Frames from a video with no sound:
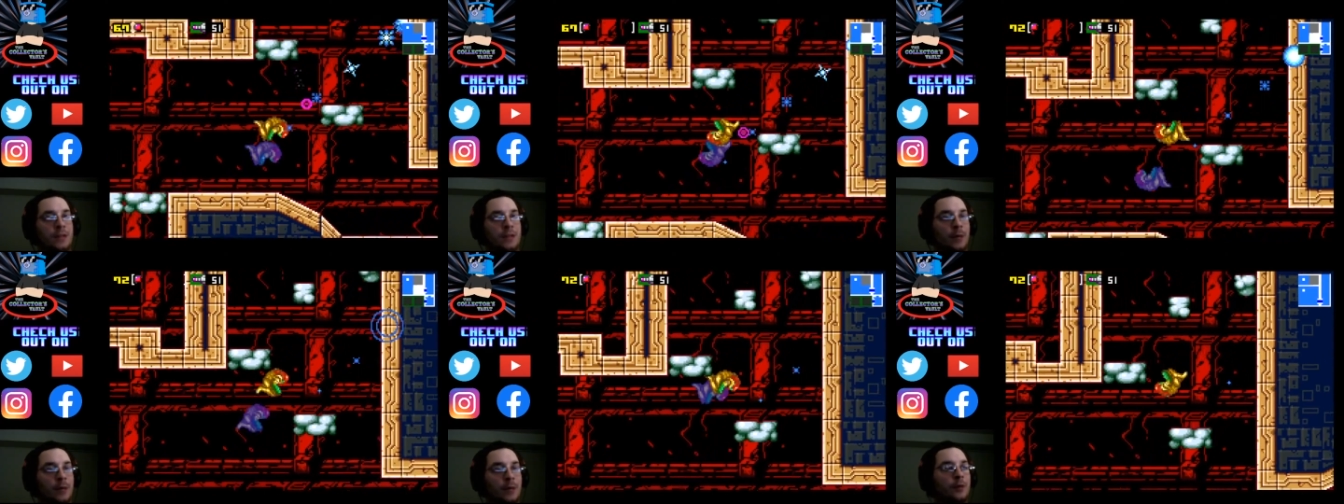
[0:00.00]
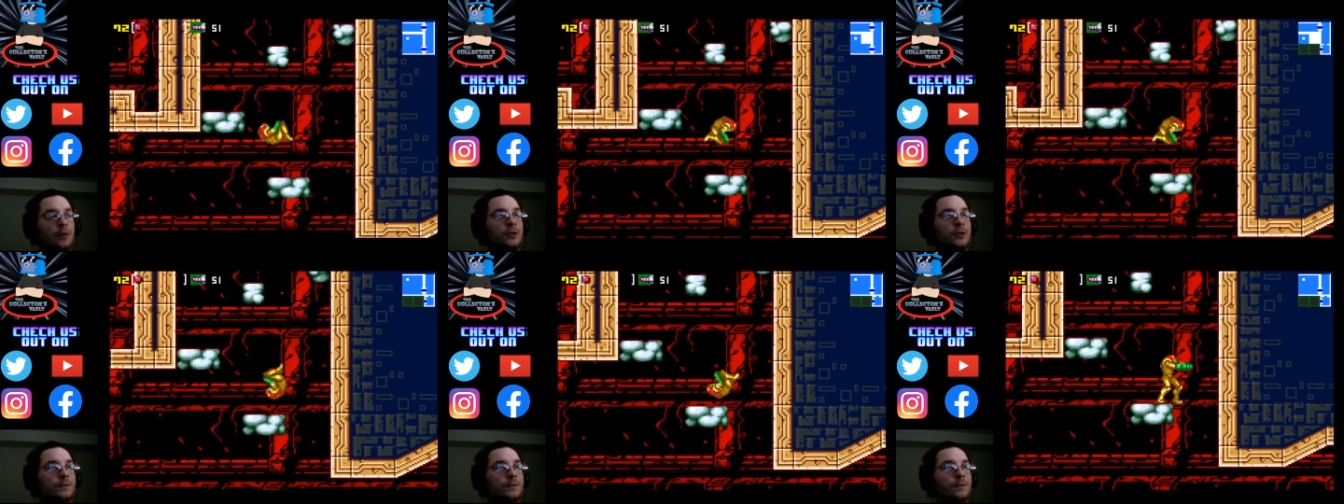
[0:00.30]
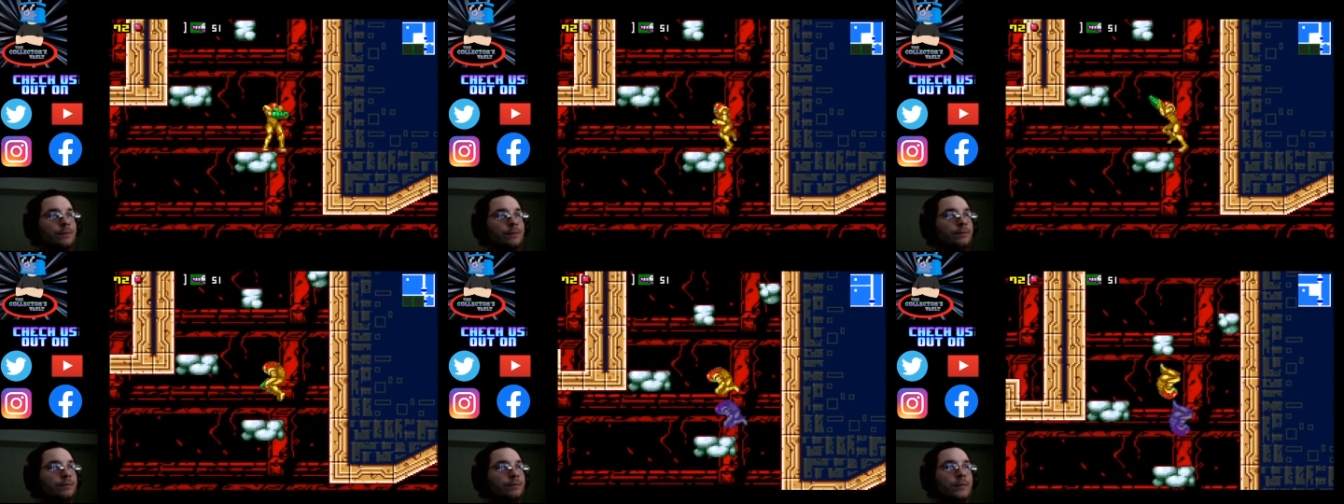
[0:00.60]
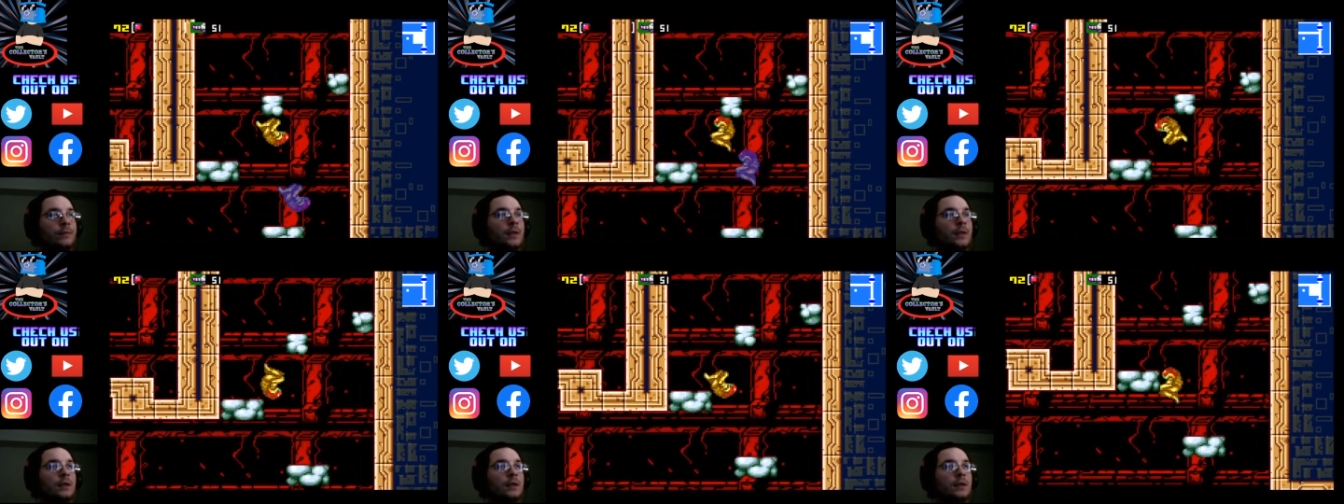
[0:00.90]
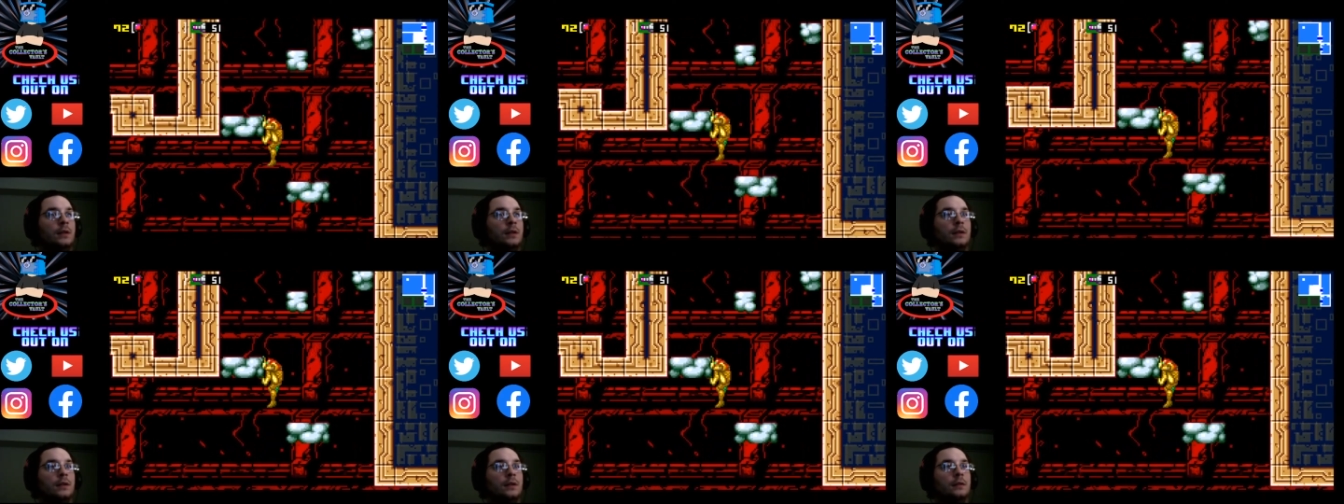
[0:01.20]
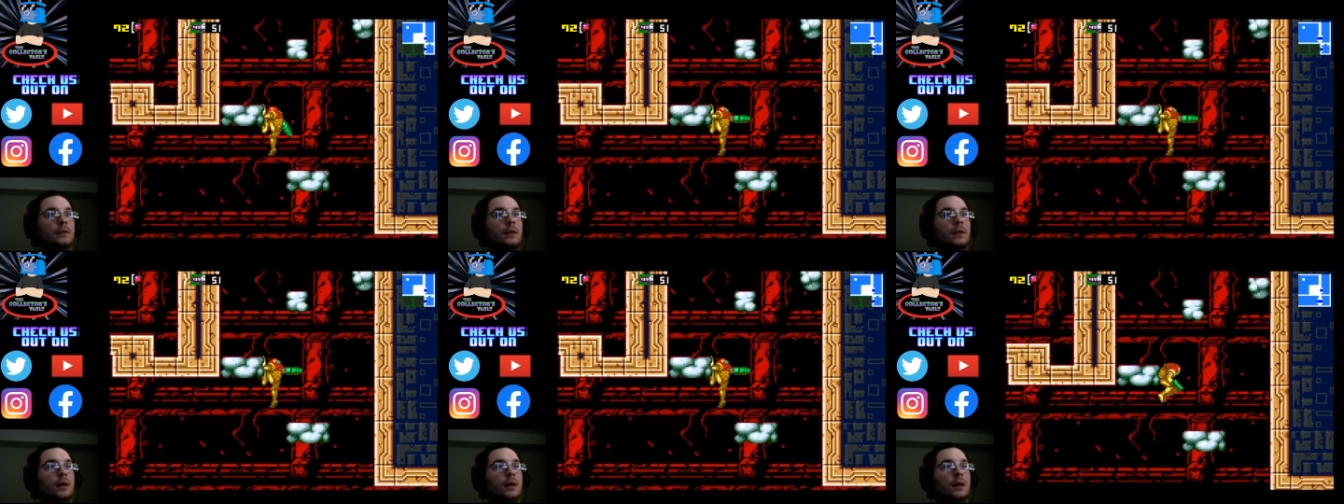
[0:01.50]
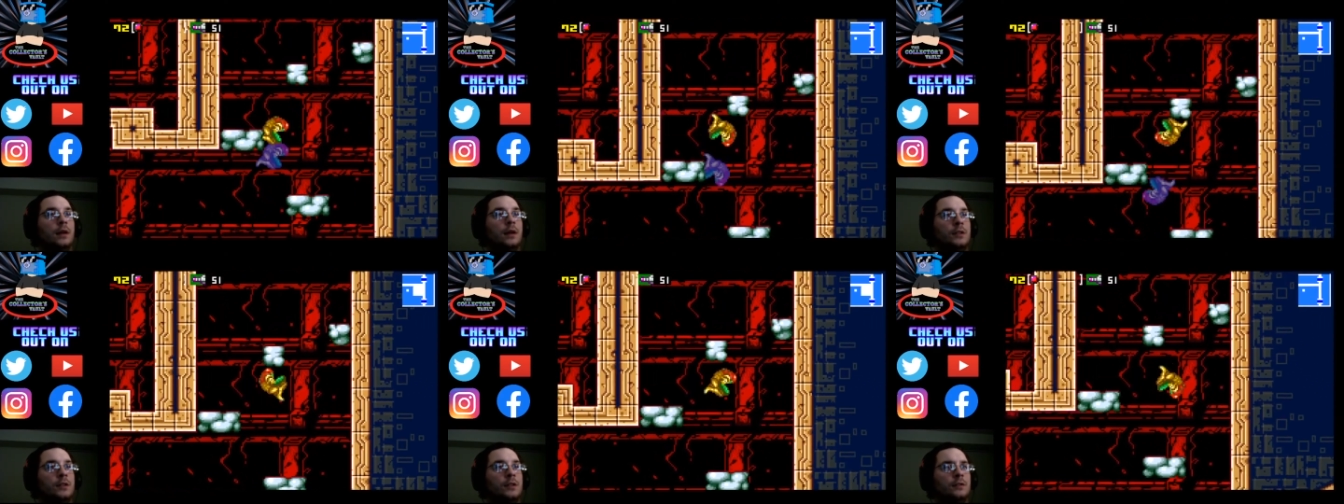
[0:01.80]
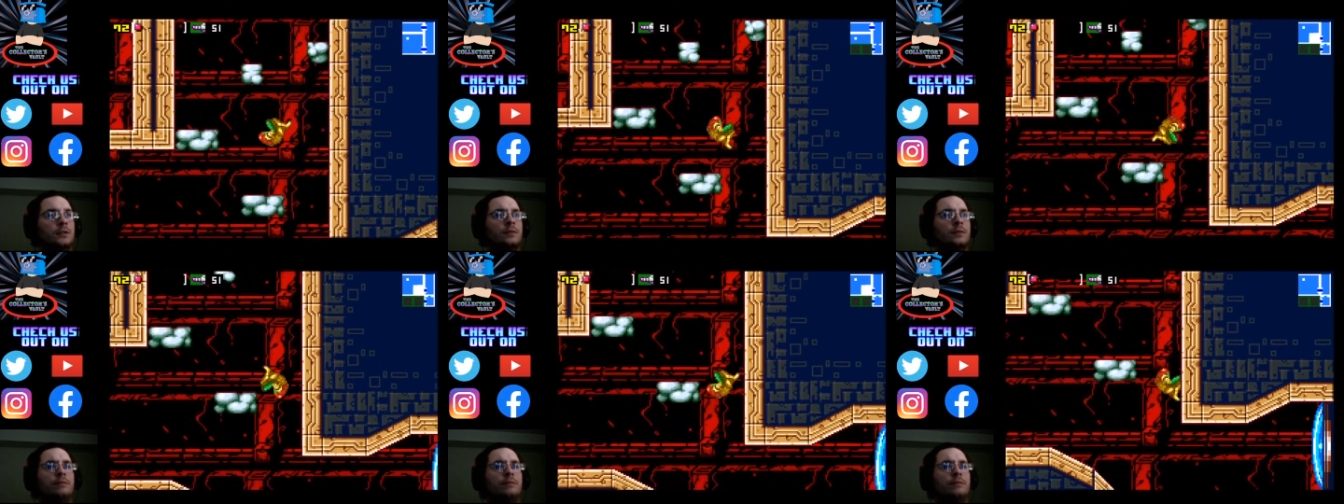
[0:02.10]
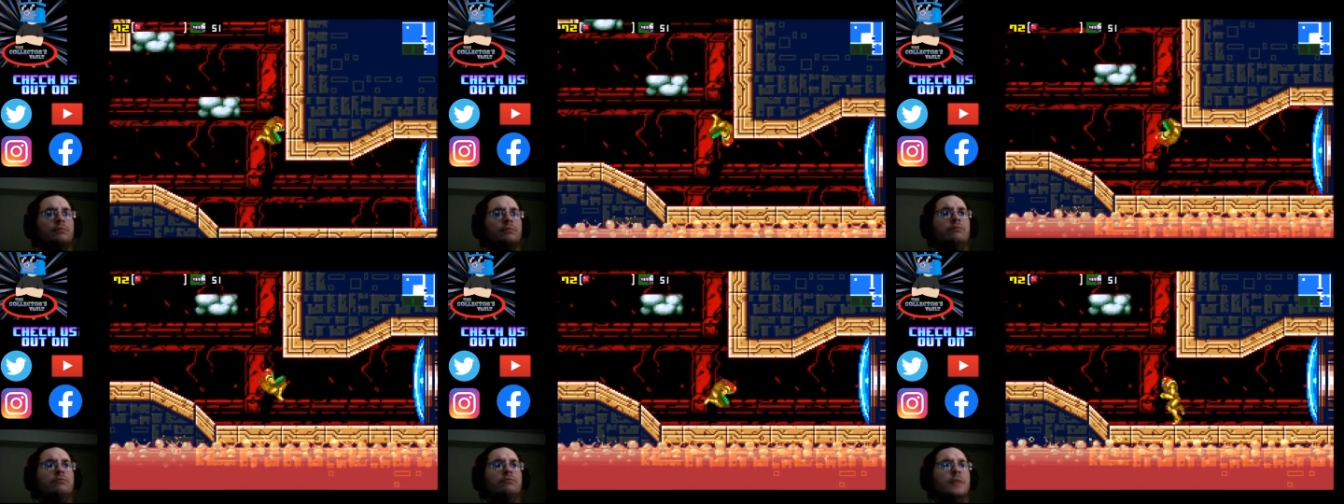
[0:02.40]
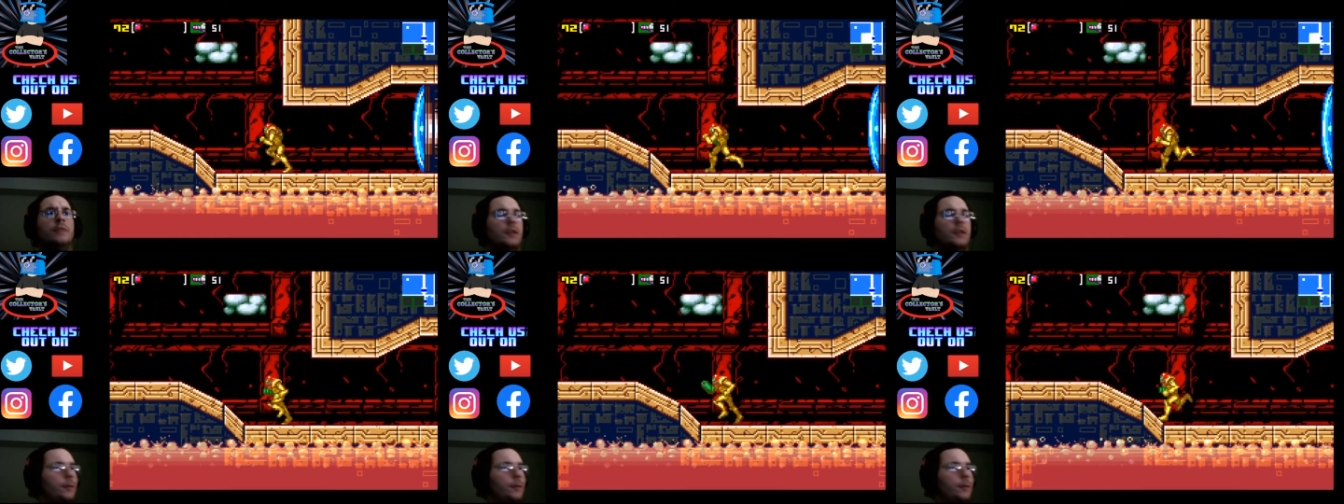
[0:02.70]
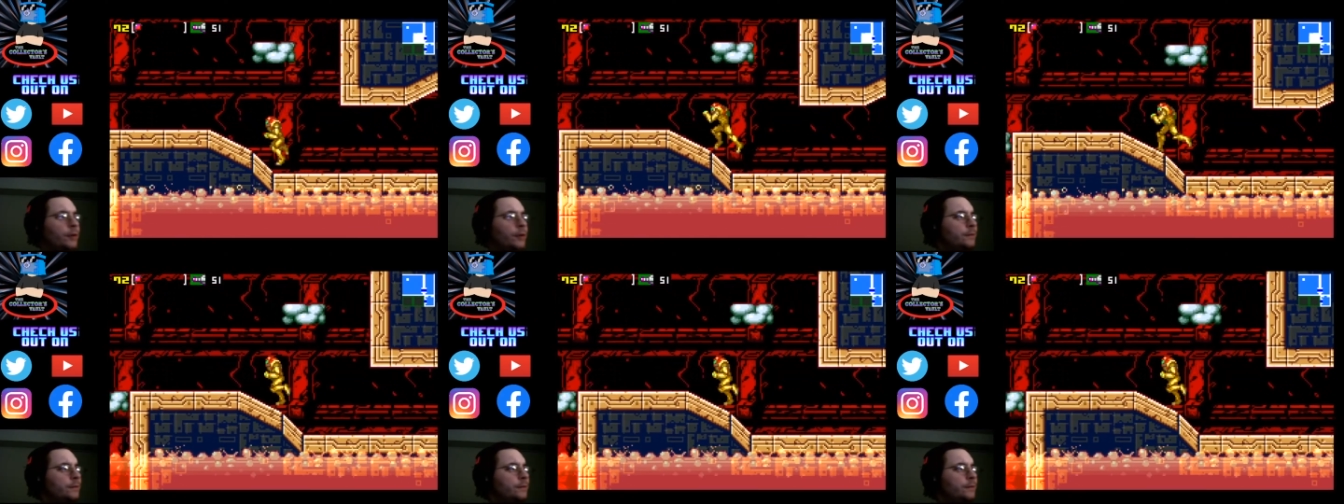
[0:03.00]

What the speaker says: damage. Is there anything up here?